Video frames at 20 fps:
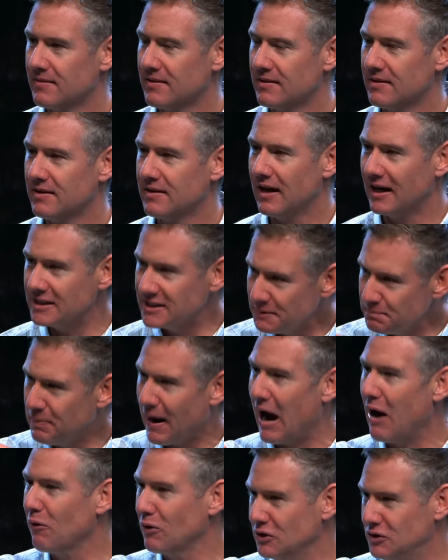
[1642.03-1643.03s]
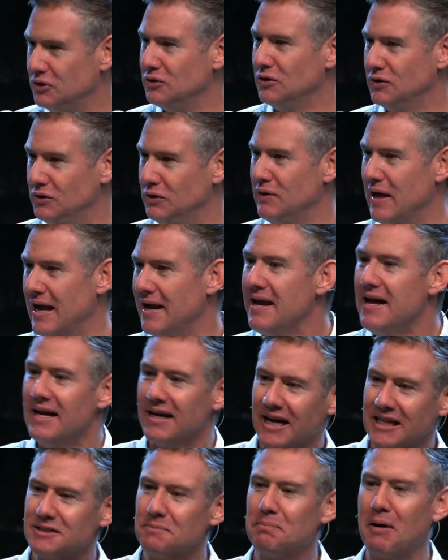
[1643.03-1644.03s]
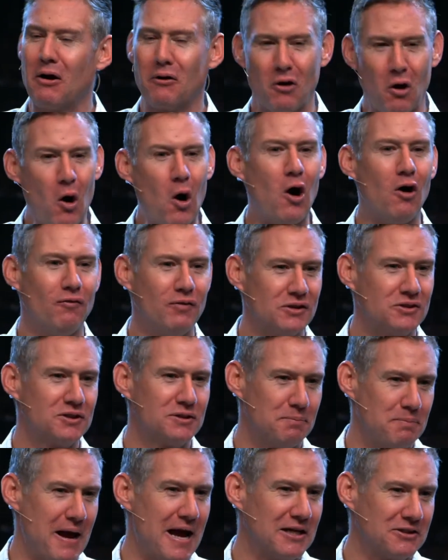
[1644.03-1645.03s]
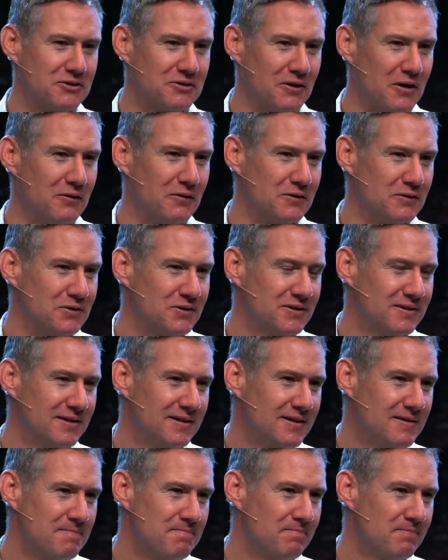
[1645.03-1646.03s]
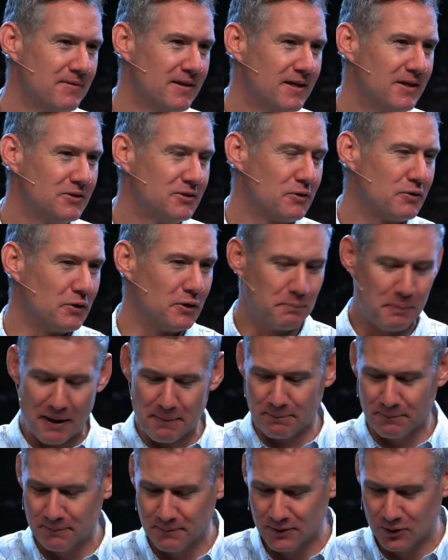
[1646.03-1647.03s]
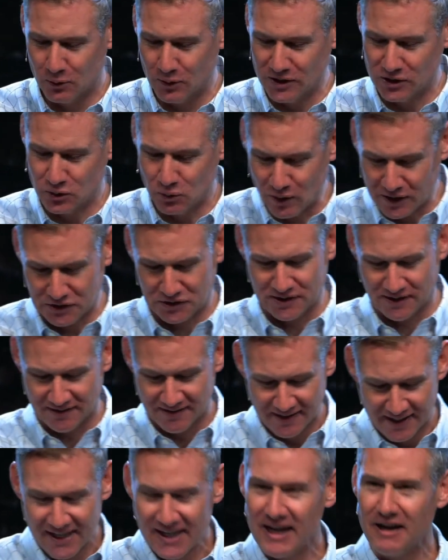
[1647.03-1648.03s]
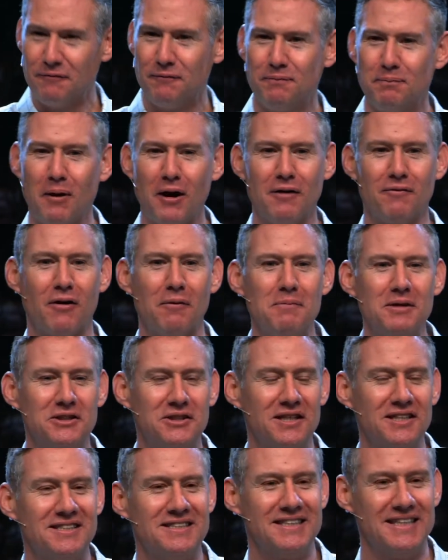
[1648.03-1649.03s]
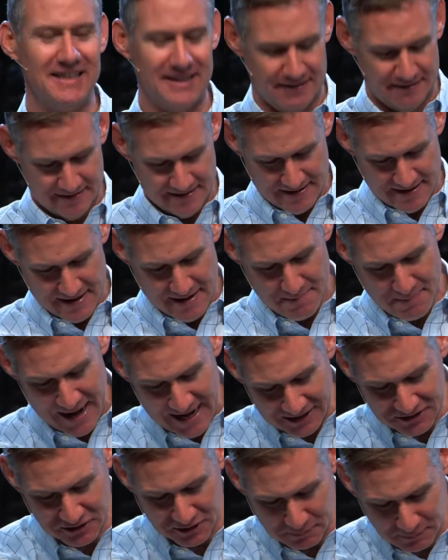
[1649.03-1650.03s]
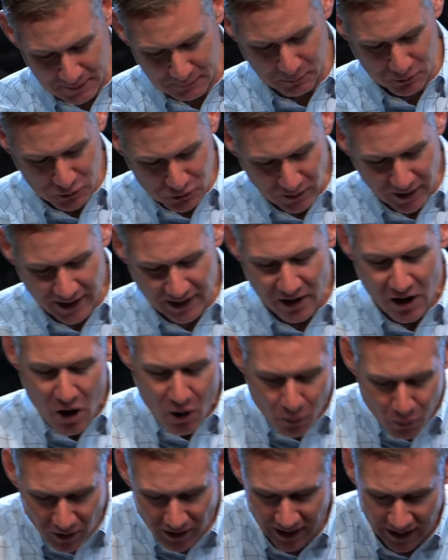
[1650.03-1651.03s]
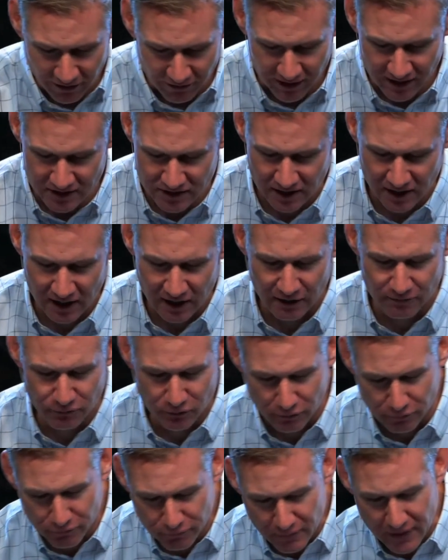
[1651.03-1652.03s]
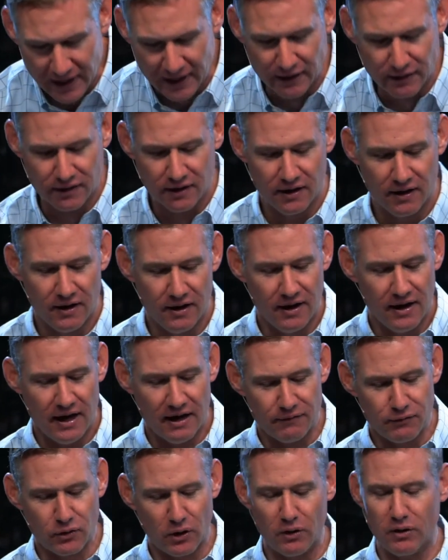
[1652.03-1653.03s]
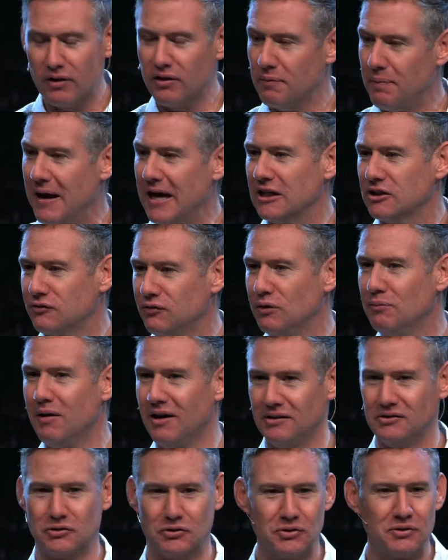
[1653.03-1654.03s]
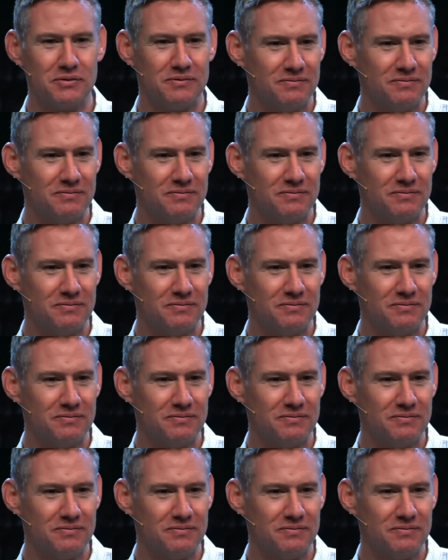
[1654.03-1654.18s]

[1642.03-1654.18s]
God's empowered you to do that. God's empowered all of us to pastor others. Here's the third pop quiz question. If part of our mission is to get pastored people trained, what areas of your faith have grown in the past few months?